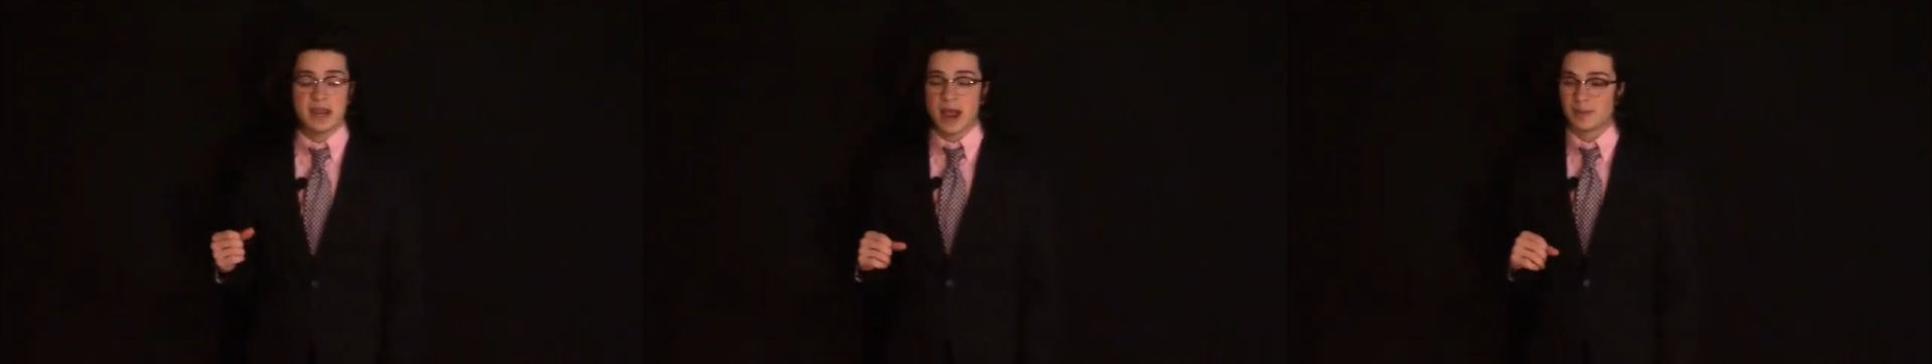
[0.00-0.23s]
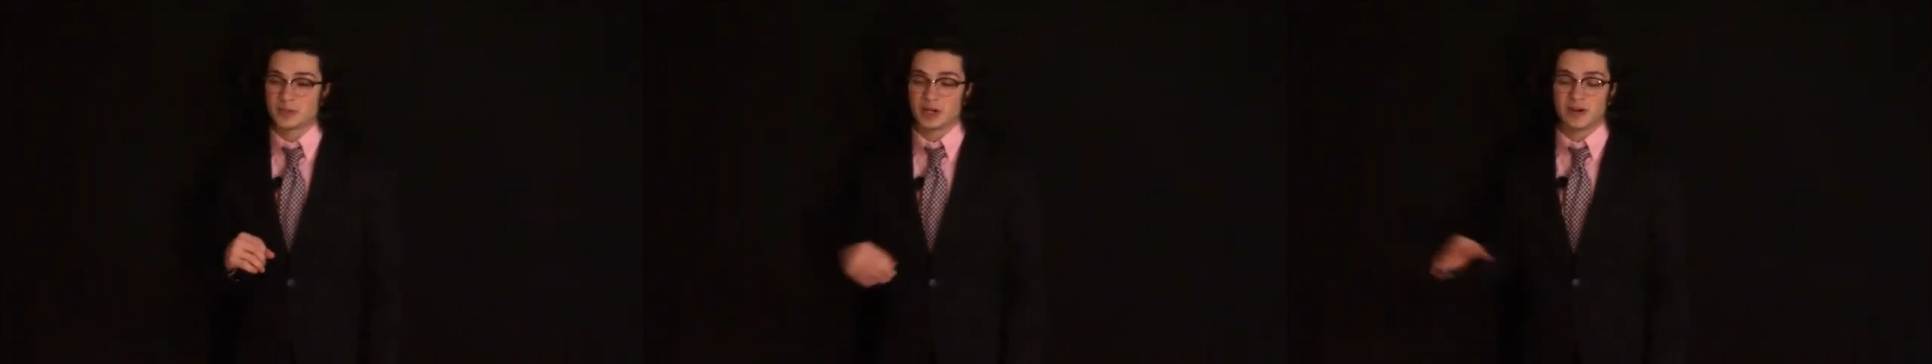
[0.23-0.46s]

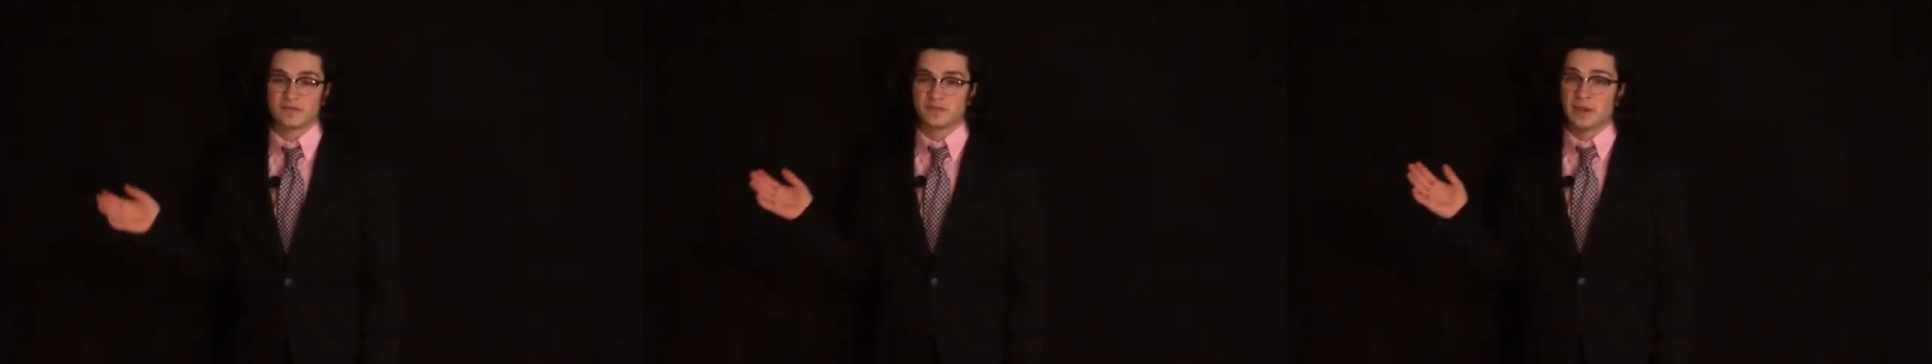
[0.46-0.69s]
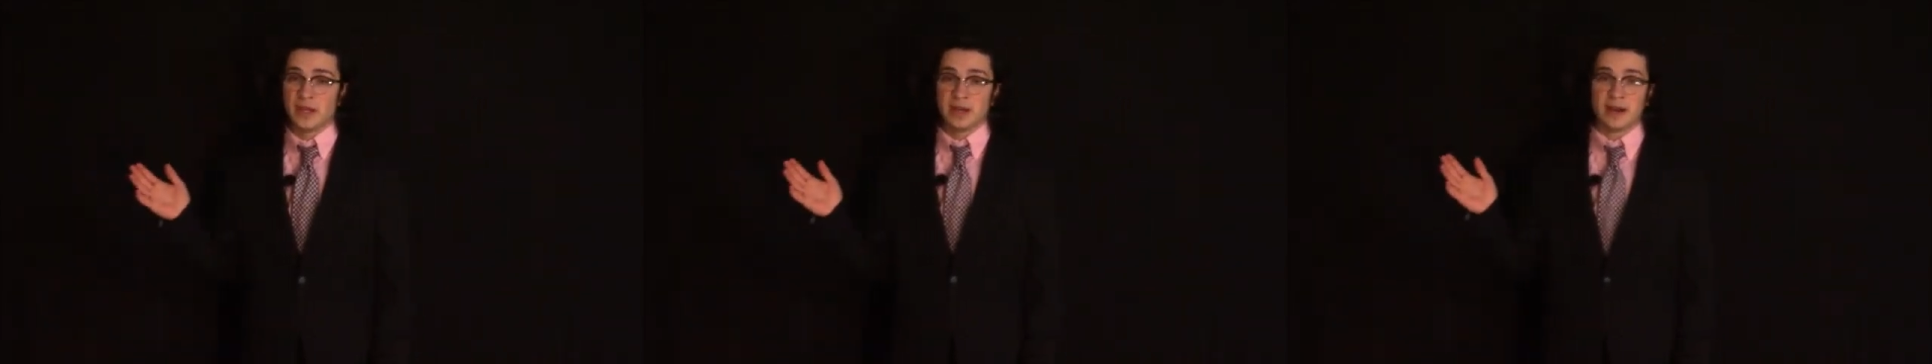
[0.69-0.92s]
I'm sure
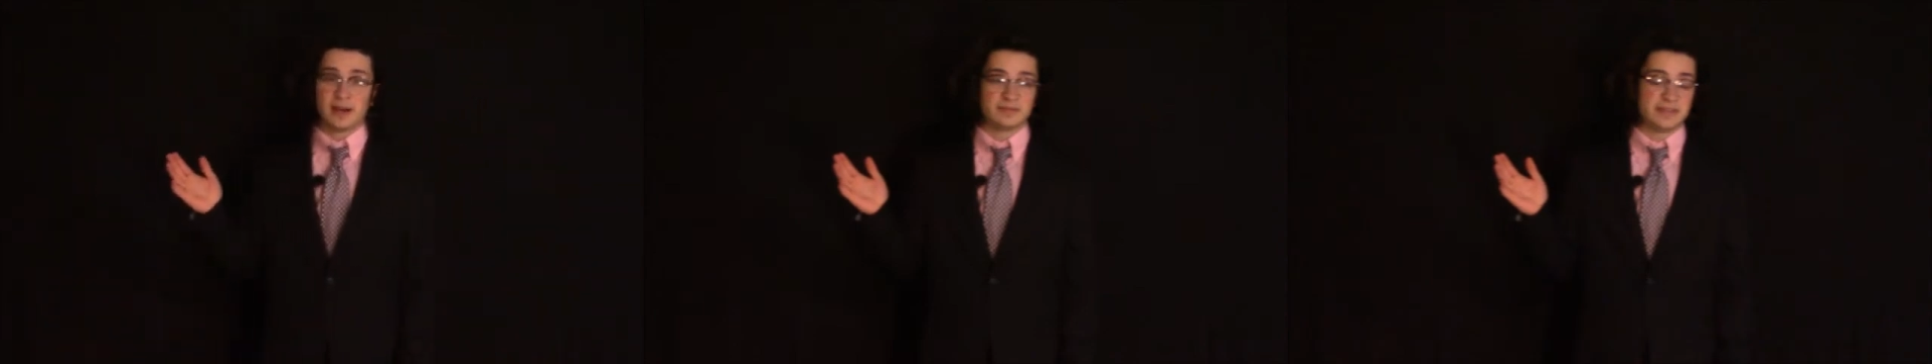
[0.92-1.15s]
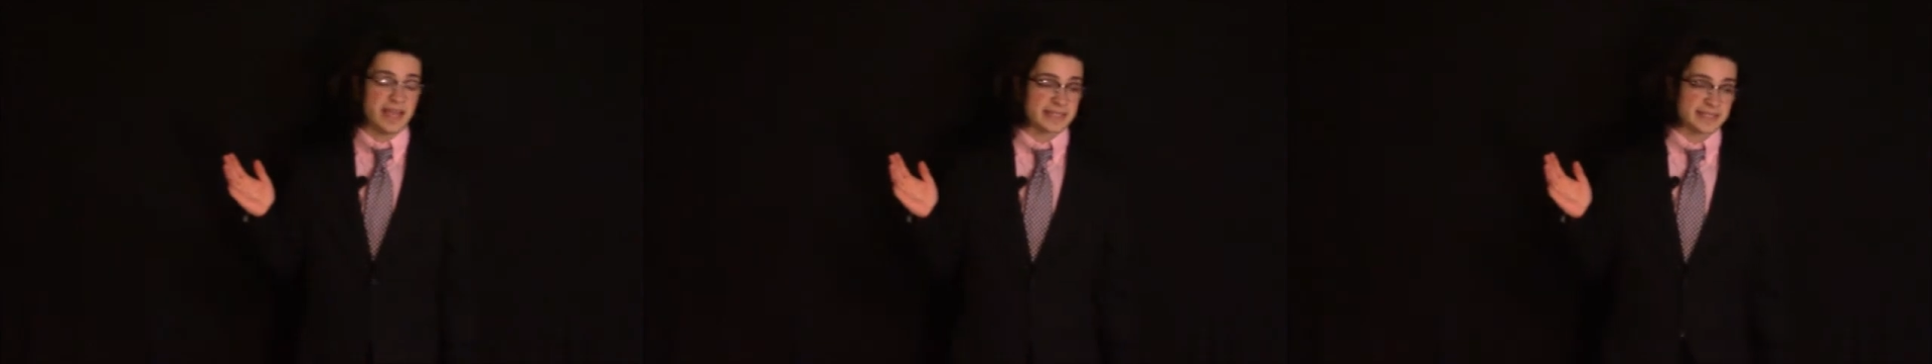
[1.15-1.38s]

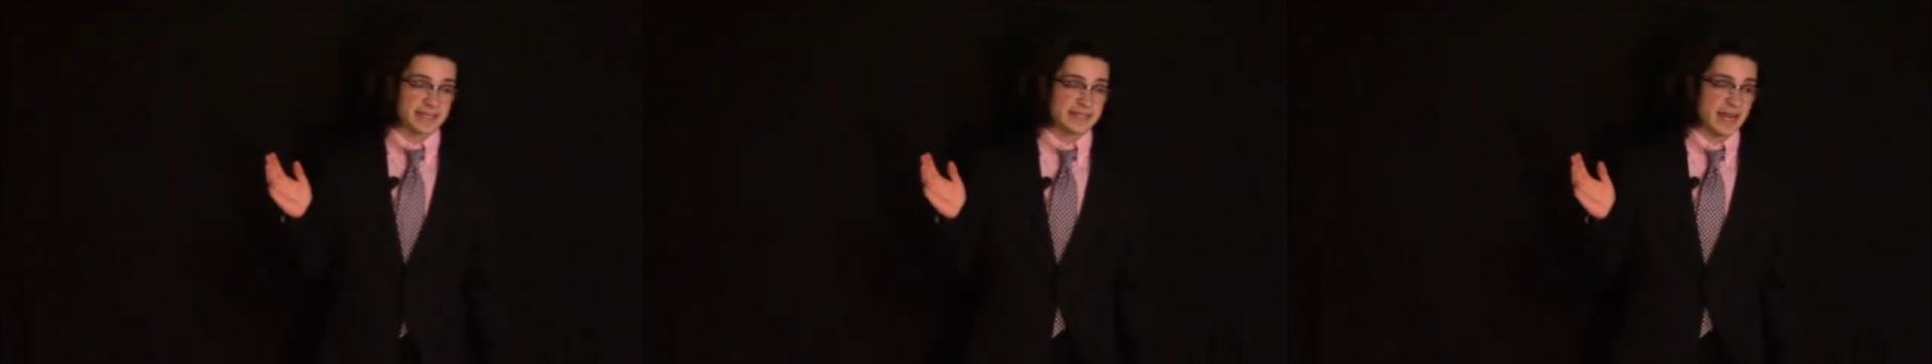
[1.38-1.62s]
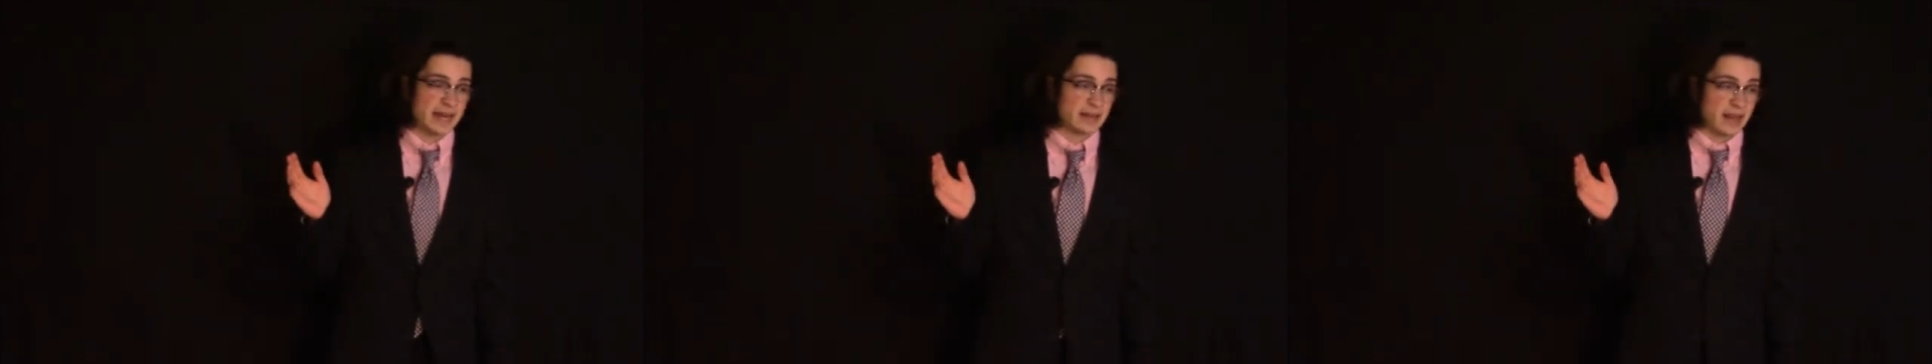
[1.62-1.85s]
I've danced like
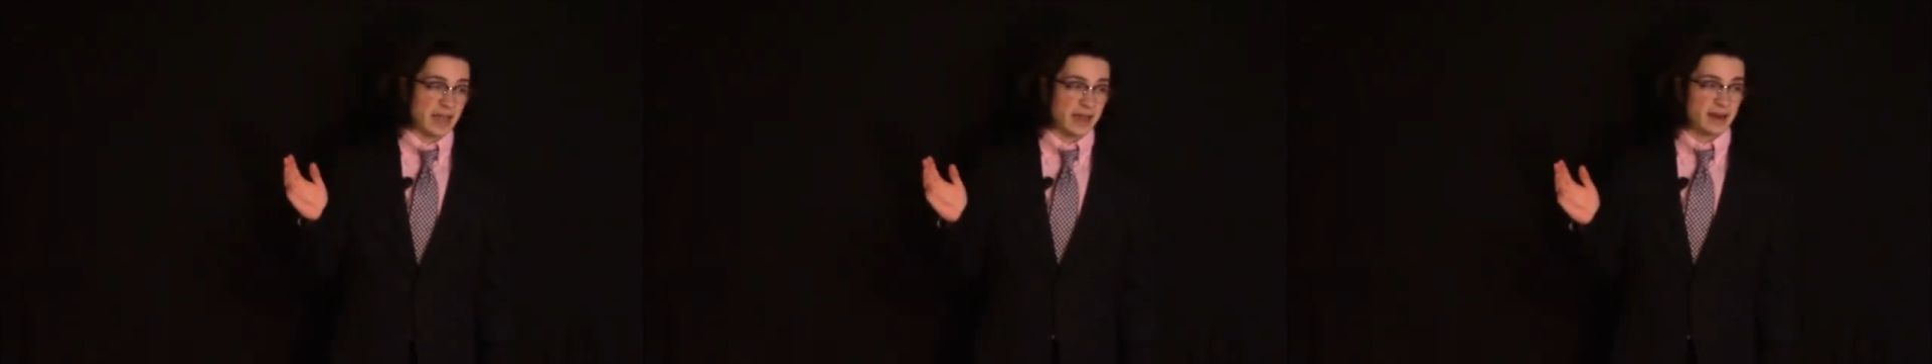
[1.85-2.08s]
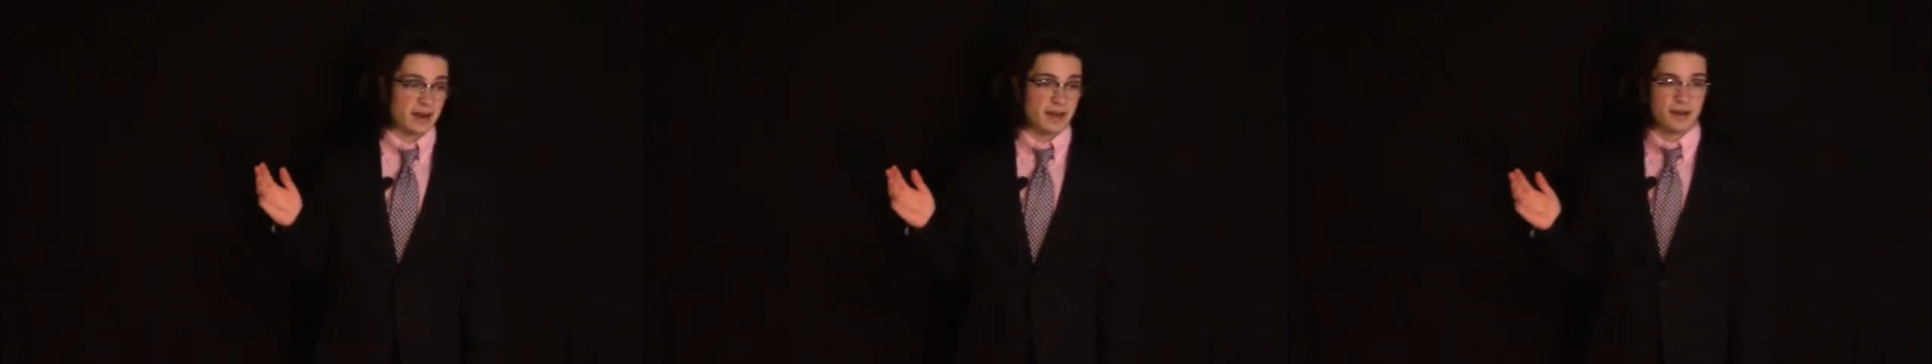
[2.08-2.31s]
that
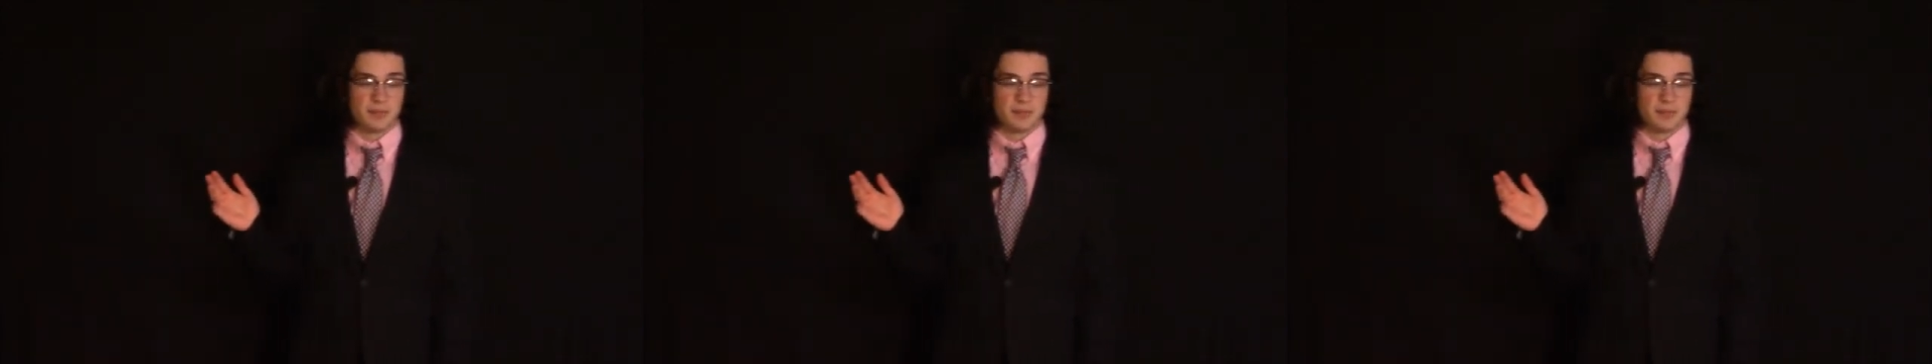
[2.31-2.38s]
at